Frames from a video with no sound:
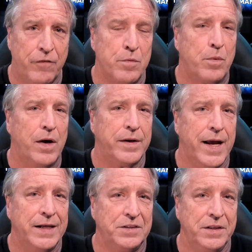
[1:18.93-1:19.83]
from
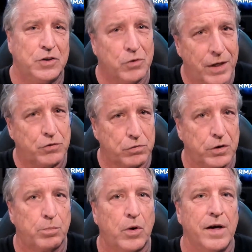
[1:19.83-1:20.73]
broadcasting,
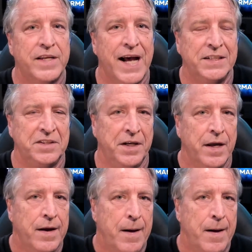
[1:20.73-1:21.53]
terrestrial broadcasting,